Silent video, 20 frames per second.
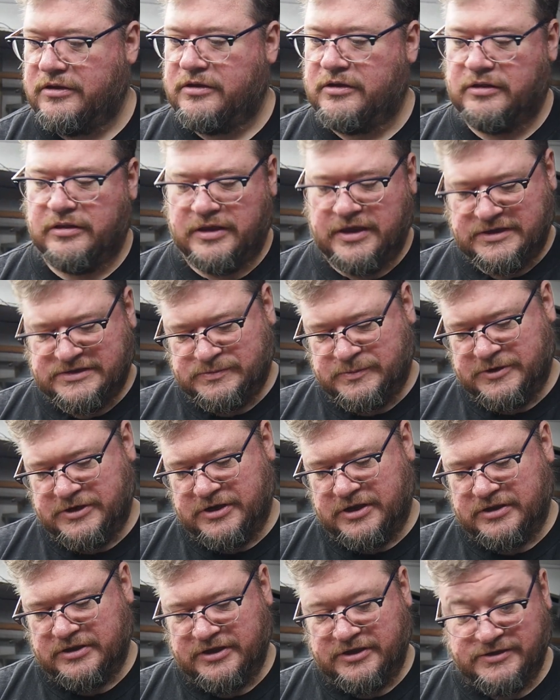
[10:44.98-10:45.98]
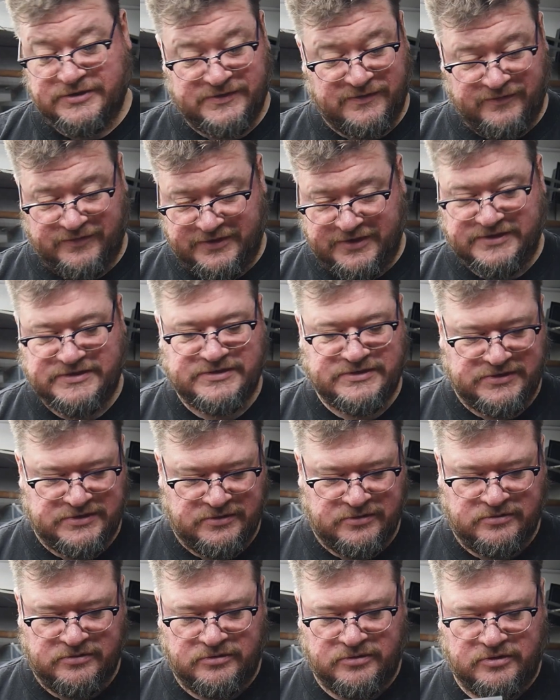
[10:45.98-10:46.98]
last but not least for this
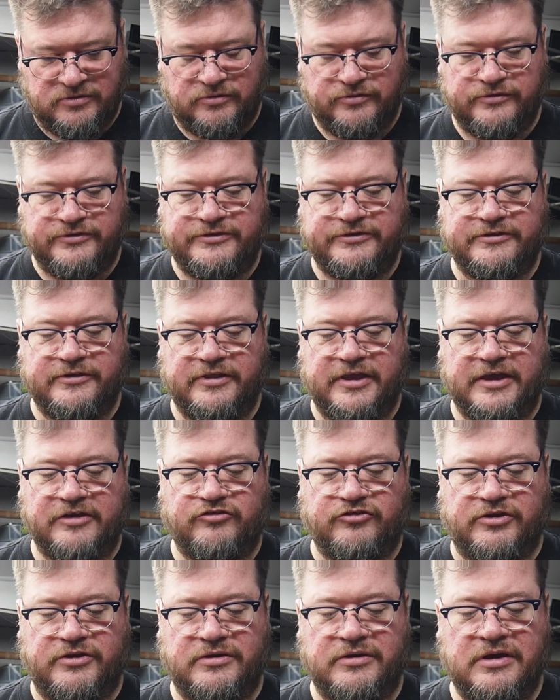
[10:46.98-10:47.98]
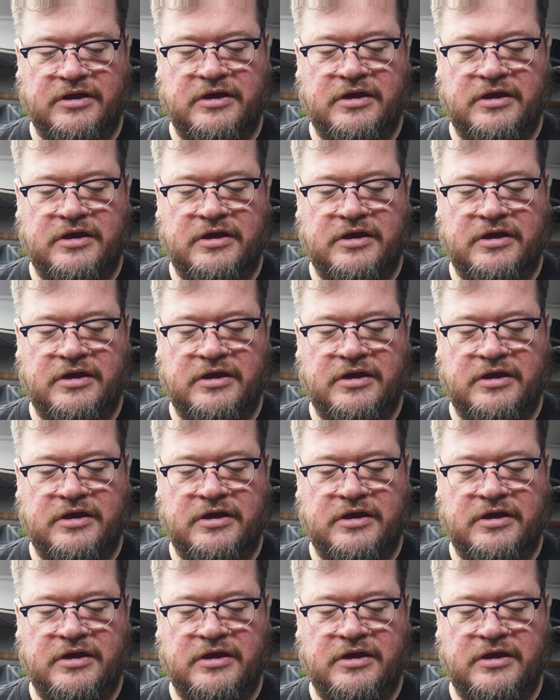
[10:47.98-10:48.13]
little selection,